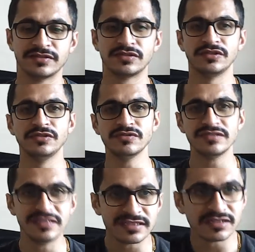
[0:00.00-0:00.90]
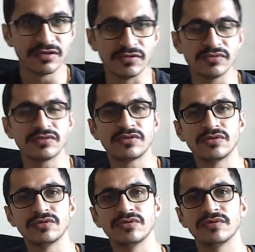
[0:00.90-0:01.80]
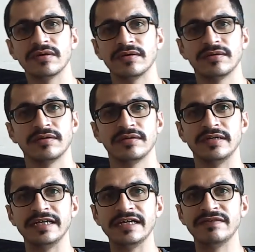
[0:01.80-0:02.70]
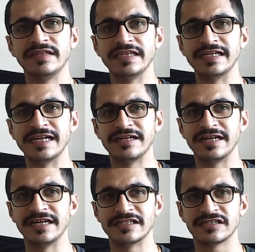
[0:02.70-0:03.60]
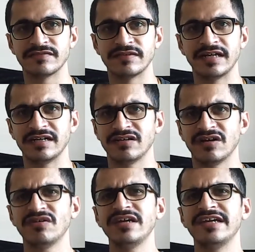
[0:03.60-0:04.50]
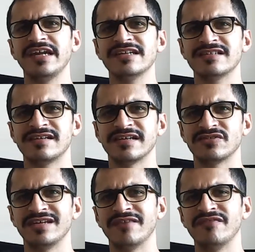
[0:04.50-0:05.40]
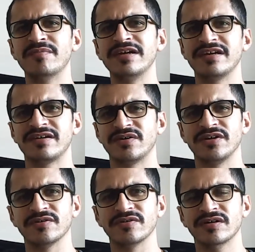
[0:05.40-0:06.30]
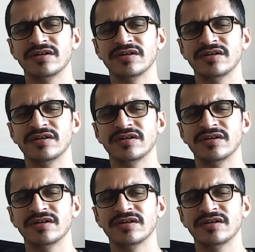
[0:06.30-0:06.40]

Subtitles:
So use this clue to deal with teenagers well, and not only teenagers actually, everybody around you,